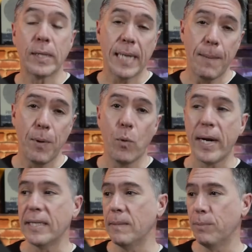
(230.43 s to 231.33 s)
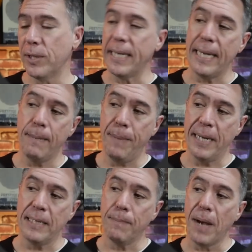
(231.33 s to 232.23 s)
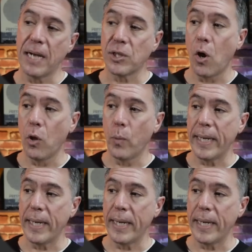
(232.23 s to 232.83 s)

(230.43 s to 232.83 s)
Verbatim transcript: example, when I didn't put the in-painting box all the